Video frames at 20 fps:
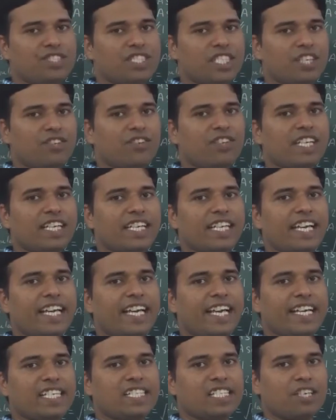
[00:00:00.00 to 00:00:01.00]
0 degree
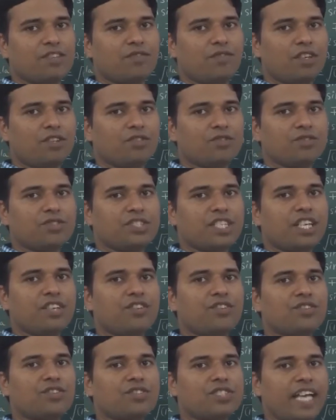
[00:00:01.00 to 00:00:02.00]
is equal to
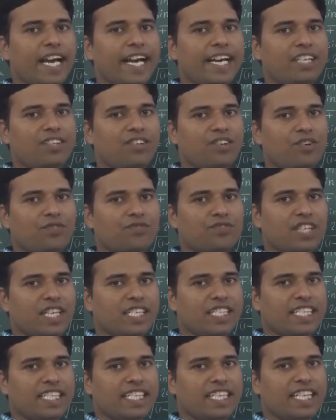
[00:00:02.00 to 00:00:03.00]
0, sine of
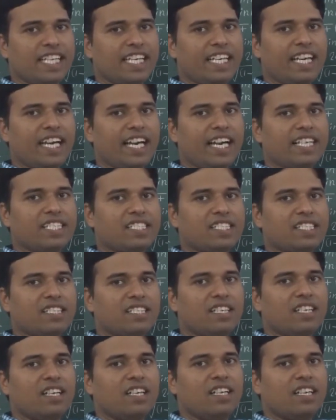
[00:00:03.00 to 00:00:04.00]
30 degree is
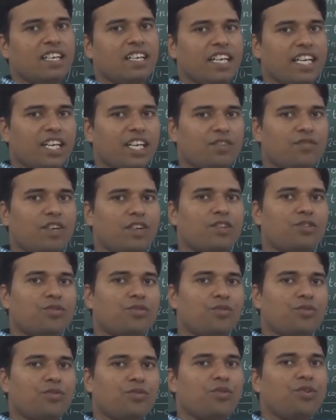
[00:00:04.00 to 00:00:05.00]
equal
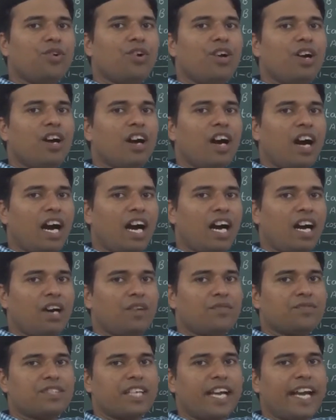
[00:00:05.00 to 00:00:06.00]
to
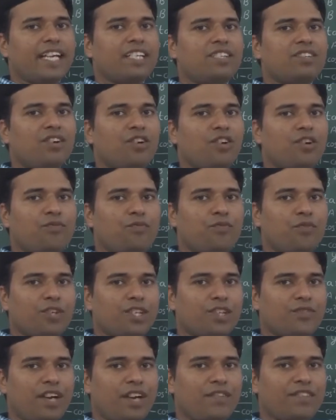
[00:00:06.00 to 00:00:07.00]
half, sine of
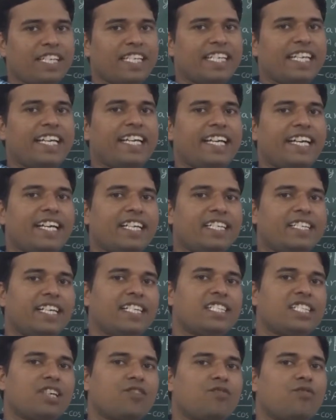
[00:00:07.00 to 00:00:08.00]
45 degree it
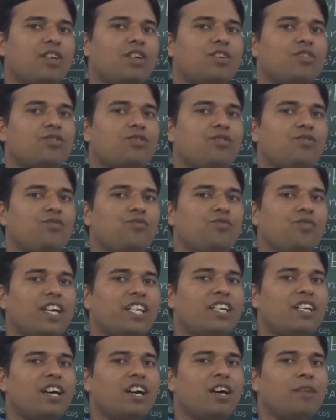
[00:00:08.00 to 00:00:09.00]
is equal to
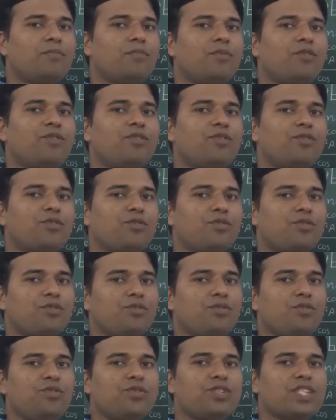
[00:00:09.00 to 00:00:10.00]
1 upon root
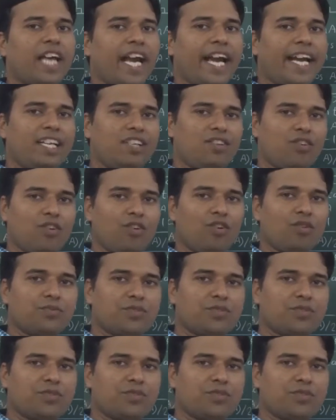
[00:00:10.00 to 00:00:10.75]
2, sine of